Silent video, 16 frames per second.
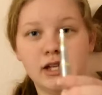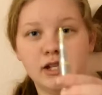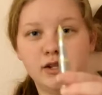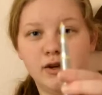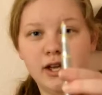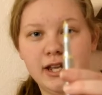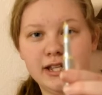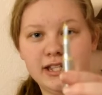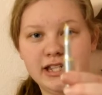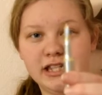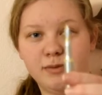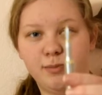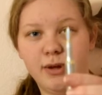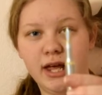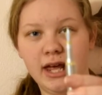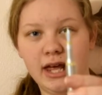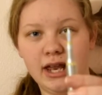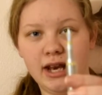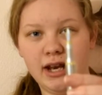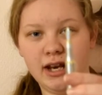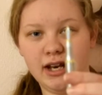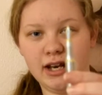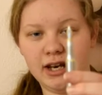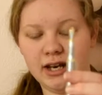so it is this
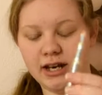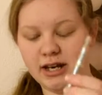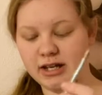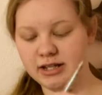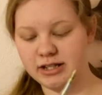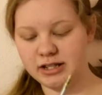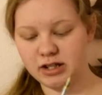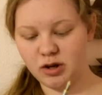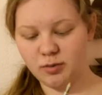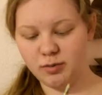pen. so